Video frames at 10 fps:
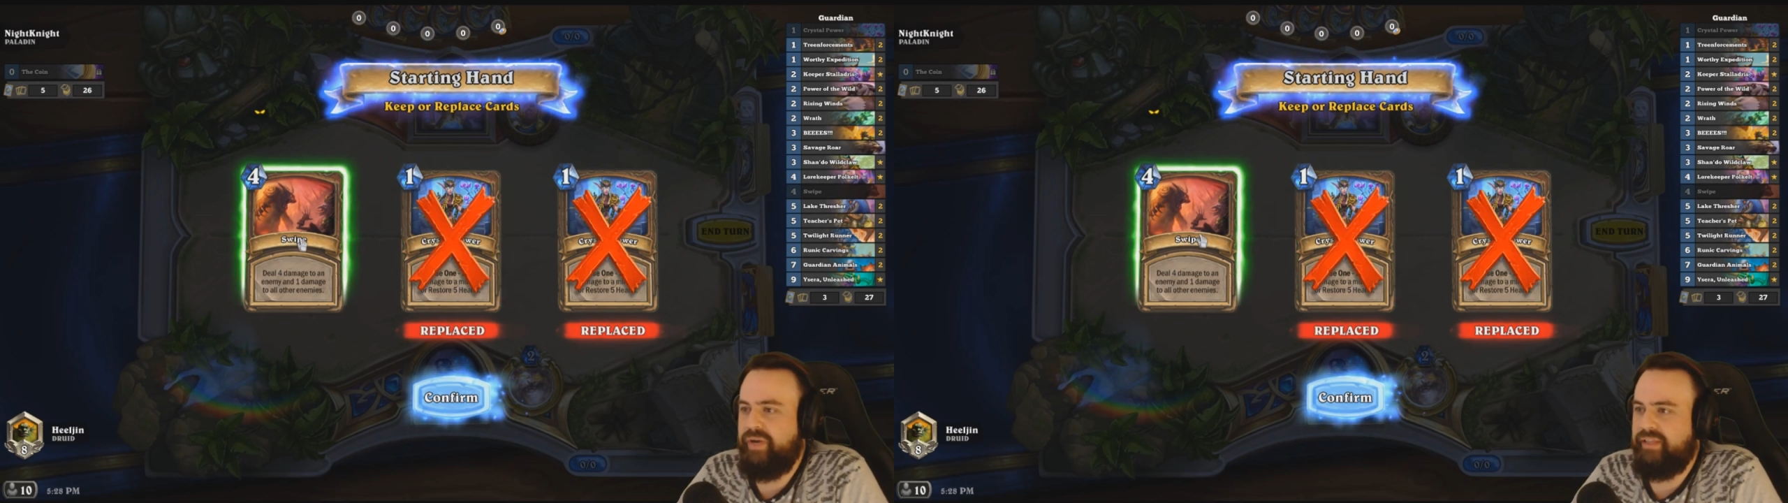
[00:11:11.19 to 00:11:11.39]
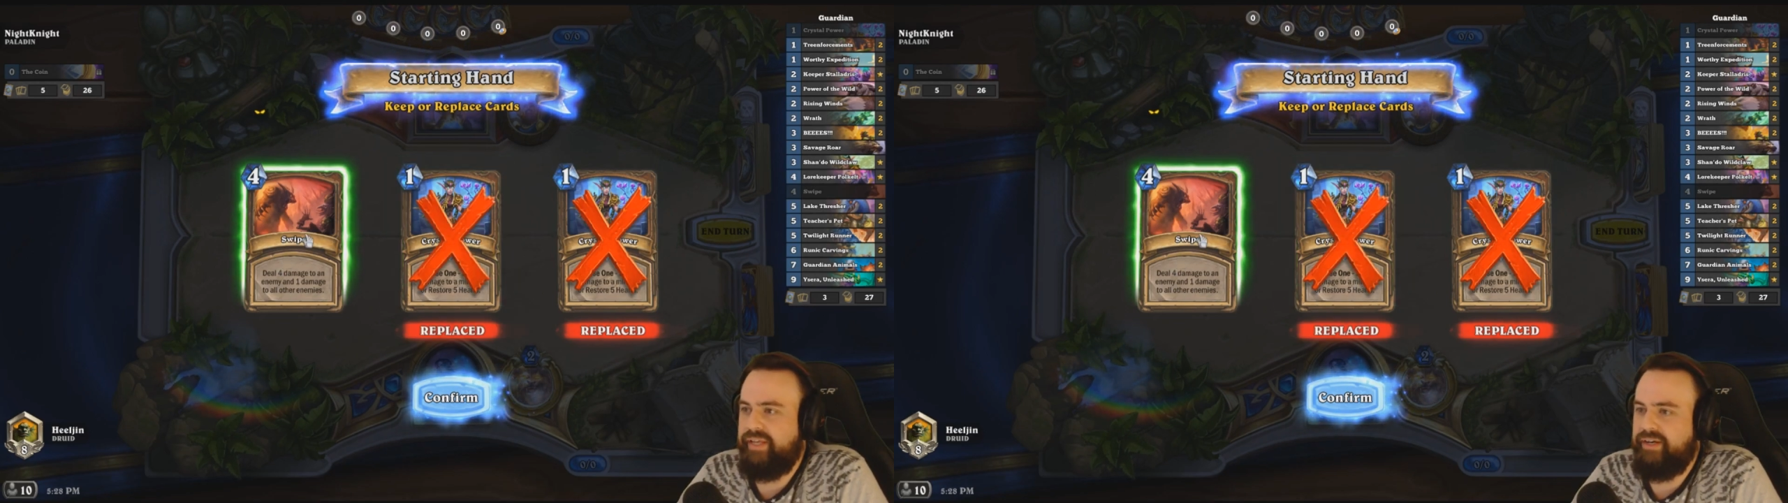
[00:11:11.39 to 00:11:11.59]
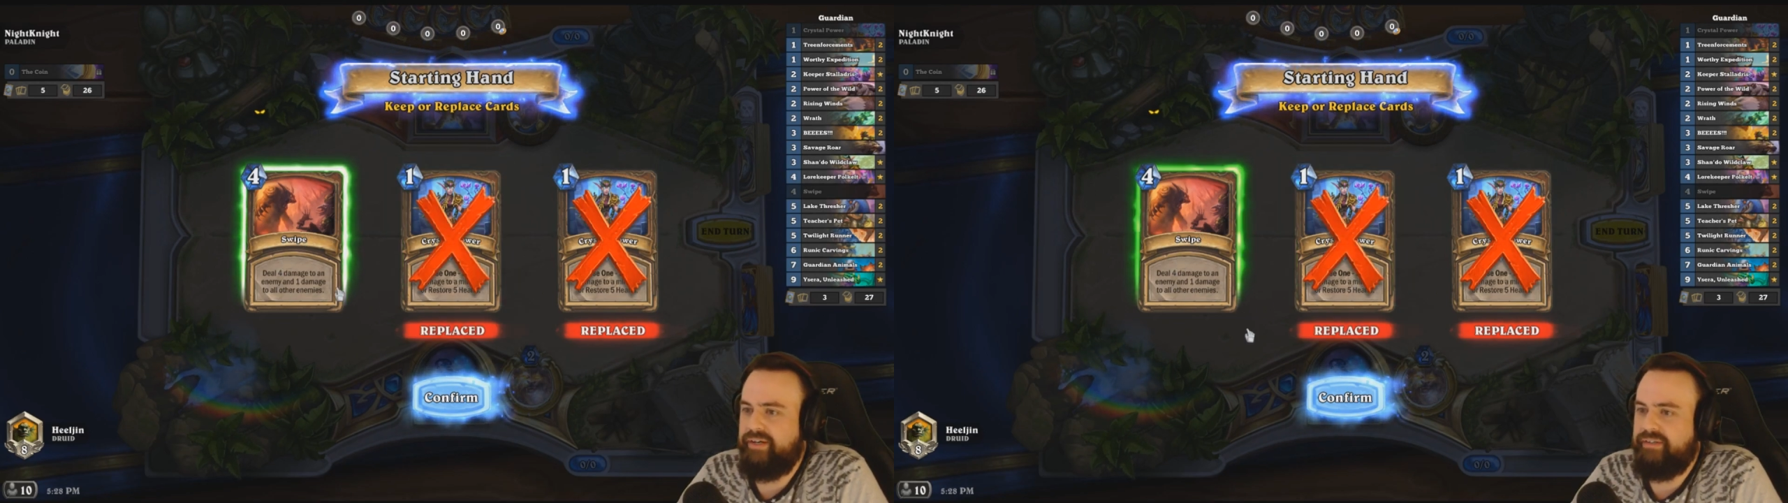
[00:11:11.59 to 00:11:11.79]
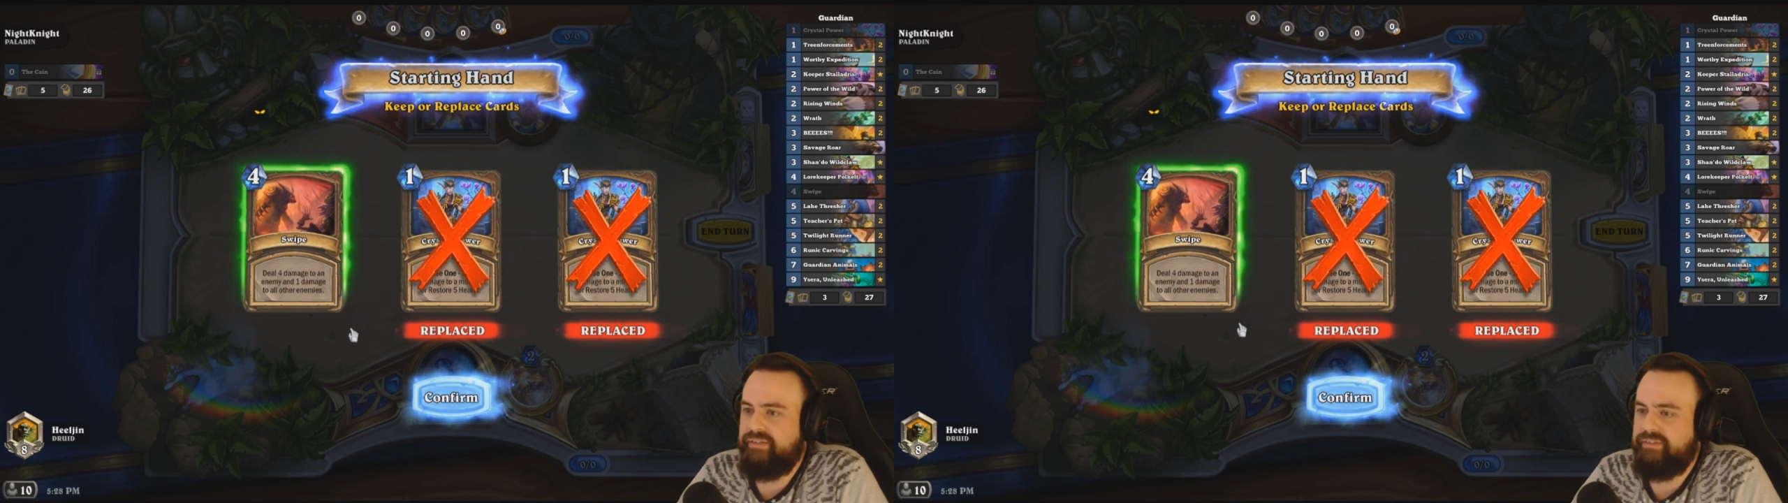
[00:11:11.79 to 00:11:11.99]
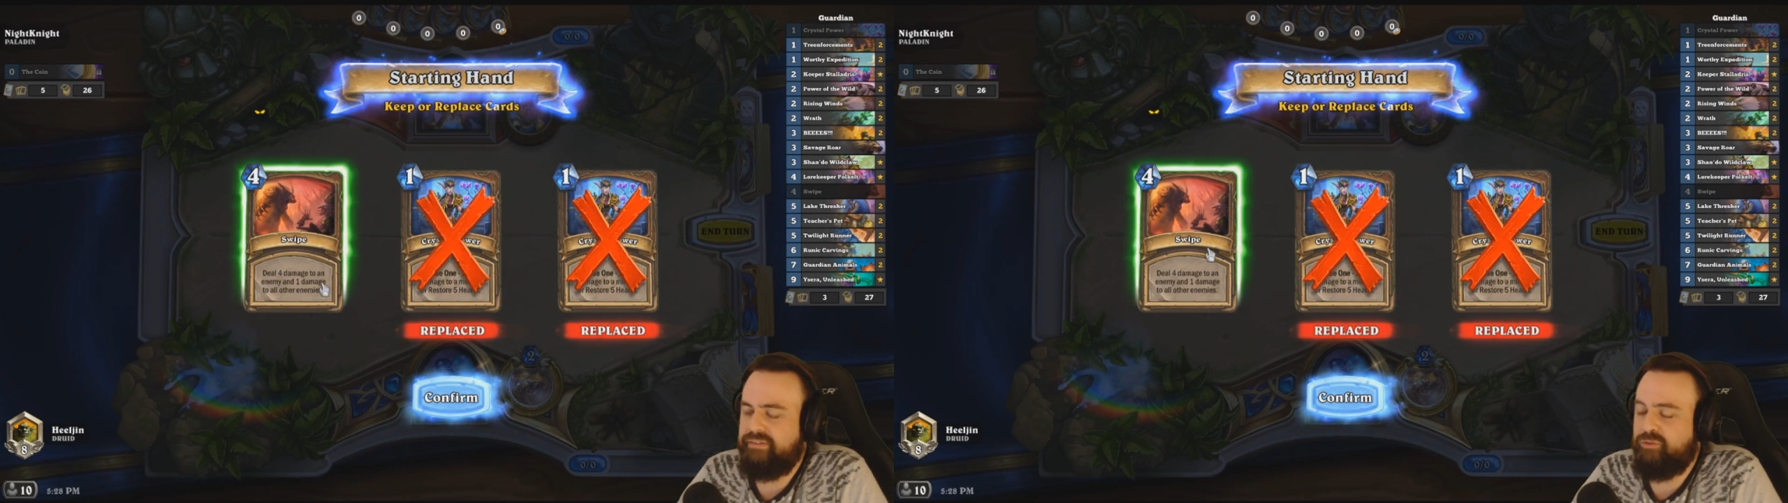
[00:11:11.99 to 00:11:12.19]
later.
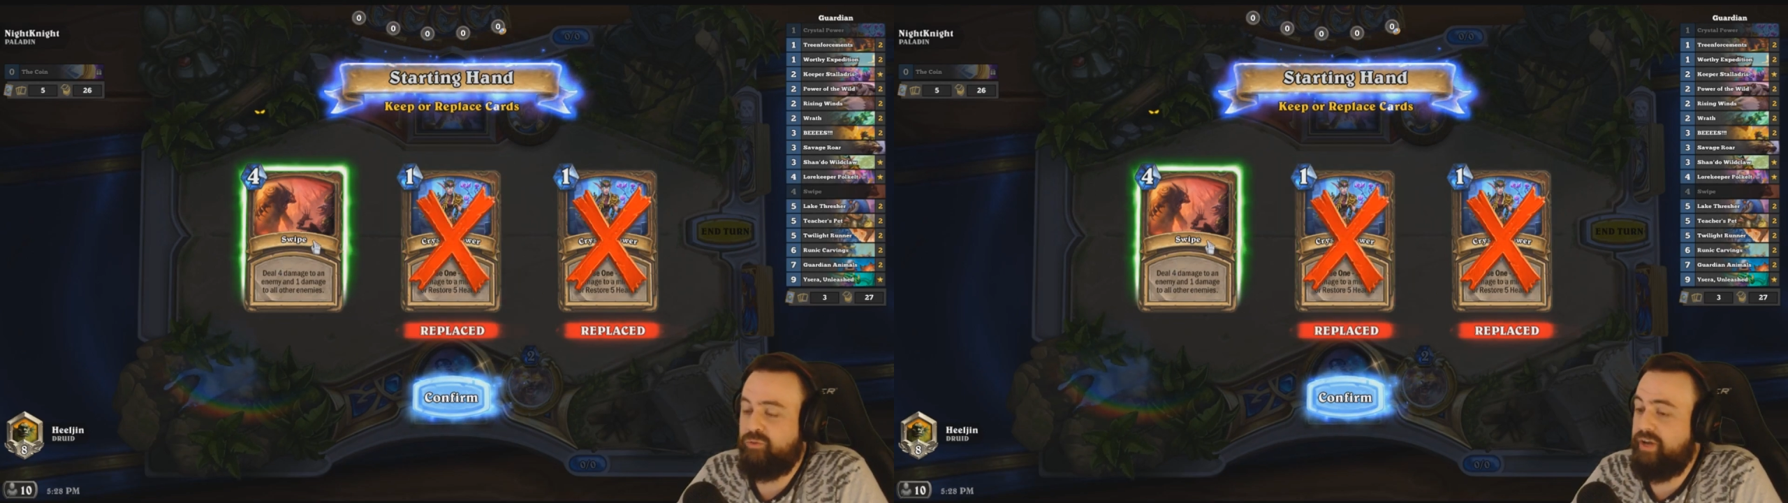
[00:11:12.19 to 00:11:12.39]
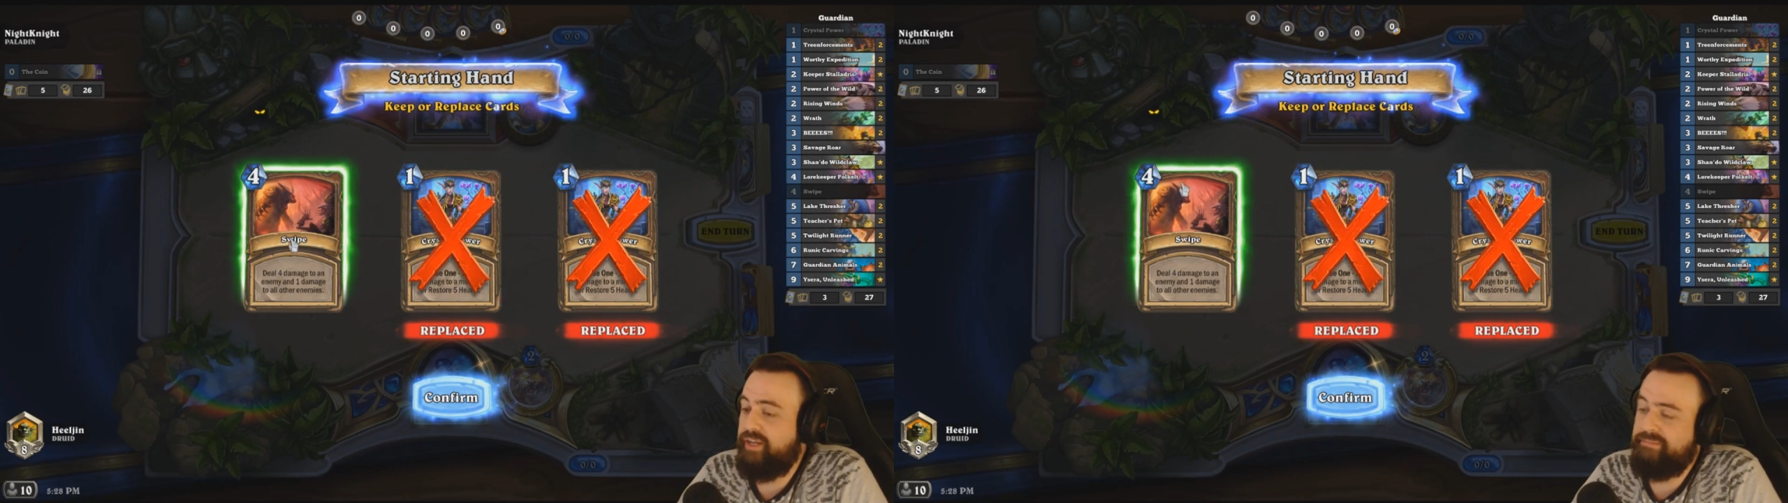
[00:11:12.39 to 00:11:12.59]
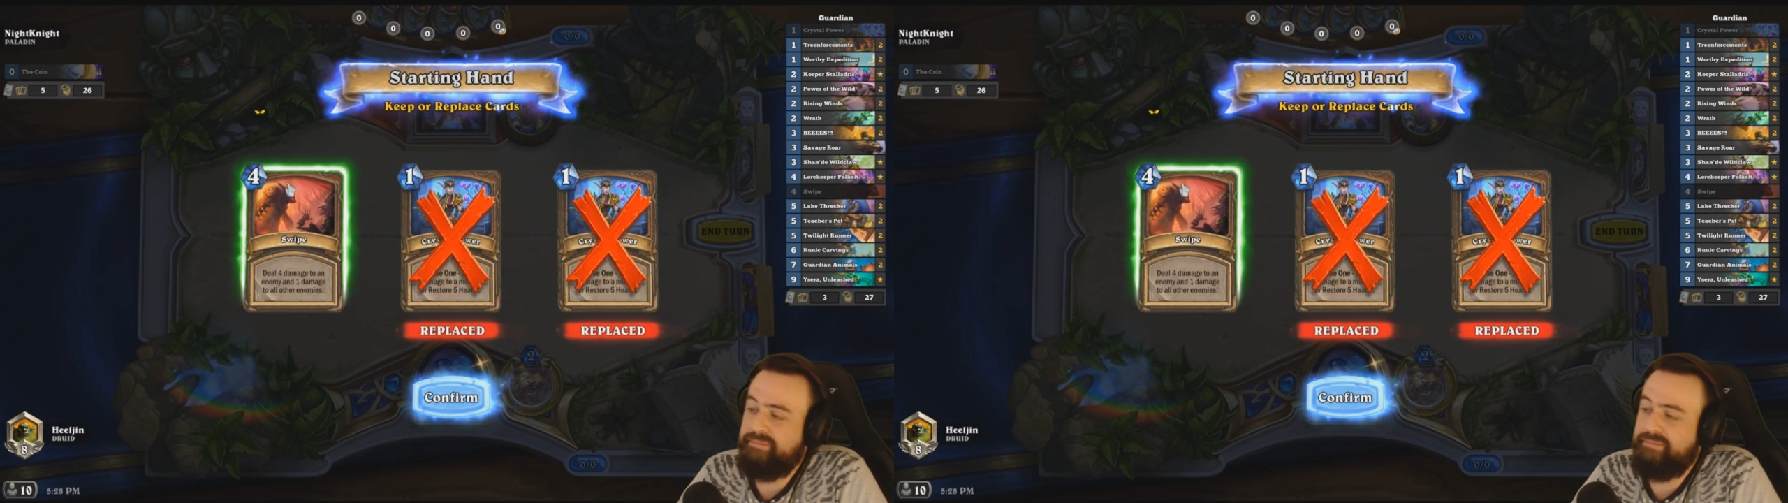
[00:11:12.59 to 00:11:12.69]
Swipe.